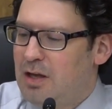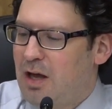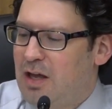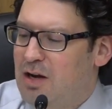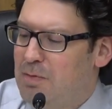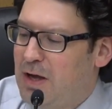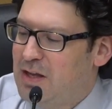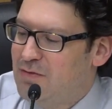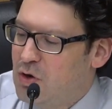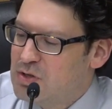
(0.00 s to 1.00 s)
I hereby
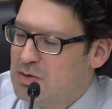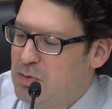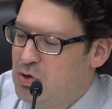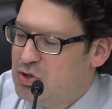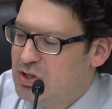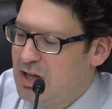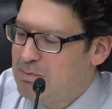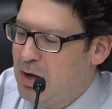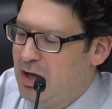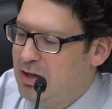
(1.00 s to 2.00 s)
give notice of motion
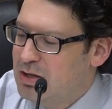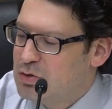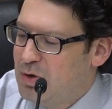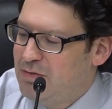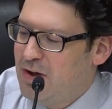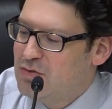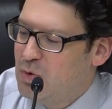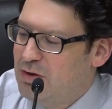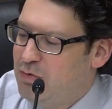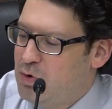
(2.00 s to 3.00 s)
that Bylaw
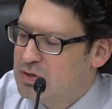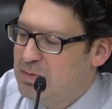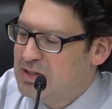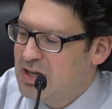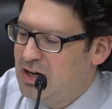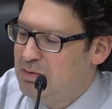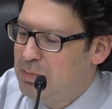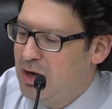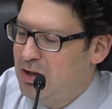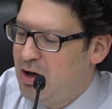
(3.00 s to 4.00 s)
2524 to be entitled
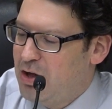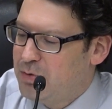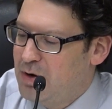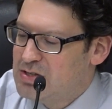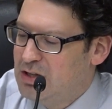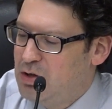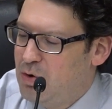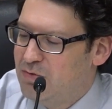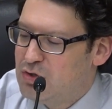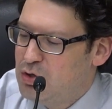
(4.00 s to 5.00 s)
Bylaw Authorizing a
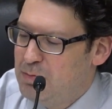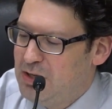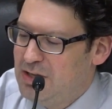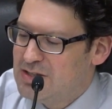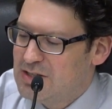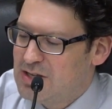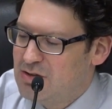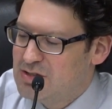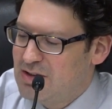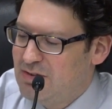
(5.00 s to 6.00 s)
Loan of
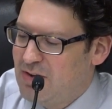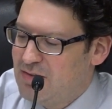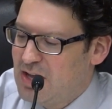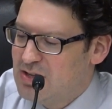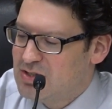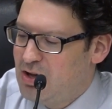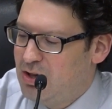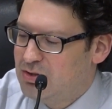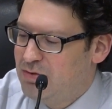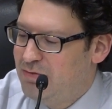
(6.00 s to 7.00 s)

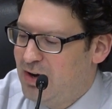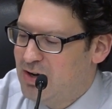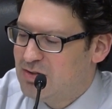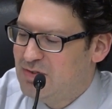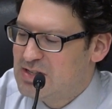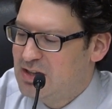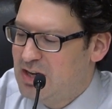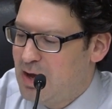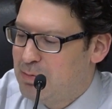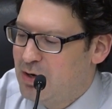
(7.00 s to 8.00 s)
$2,675,000 for various
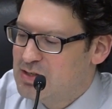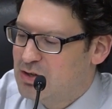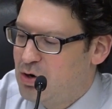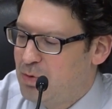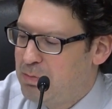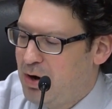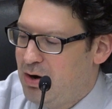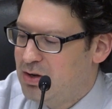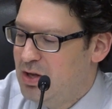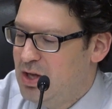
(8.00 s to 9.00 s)
facility upgrades at Kerwin
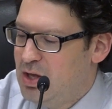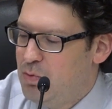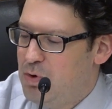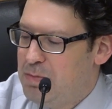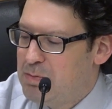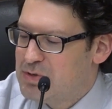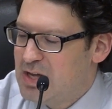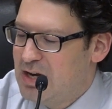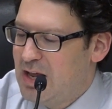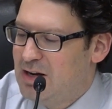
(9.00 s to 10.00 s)
Park will be
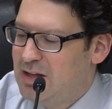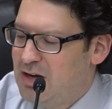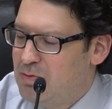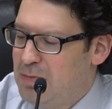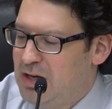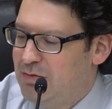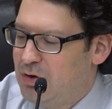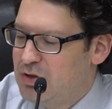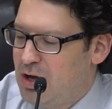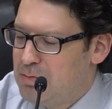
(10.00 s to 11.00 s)
presented at a later meeting for
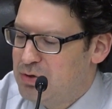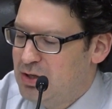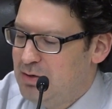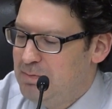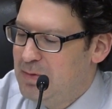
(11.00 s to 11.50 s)
adoption.